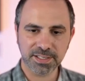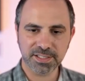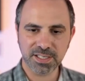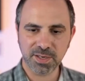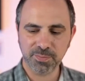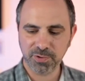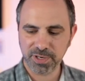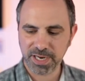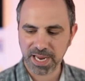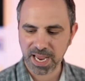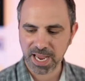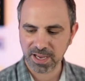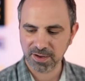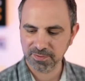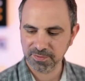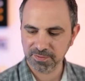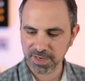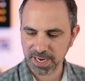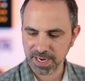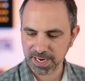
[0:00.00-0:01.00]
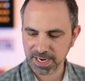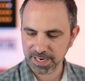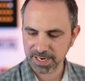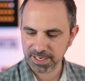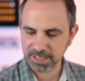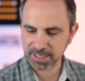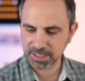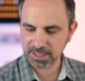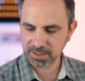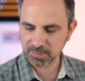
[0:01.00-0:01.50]
up, we have
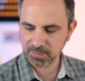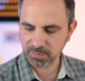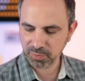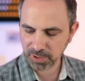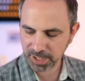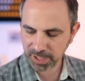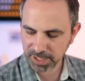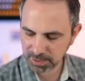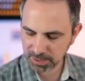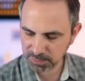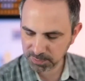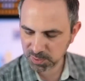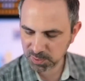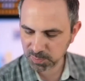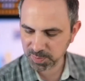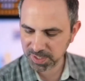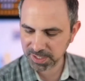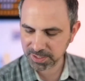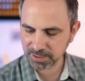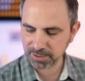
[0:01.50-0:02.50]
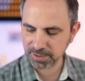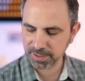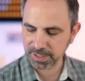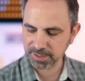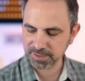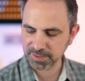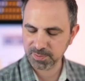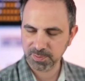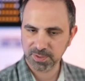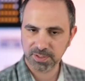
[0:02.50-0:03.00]
a brand new speaker
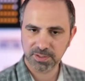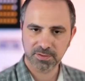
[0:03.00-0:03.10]
announcement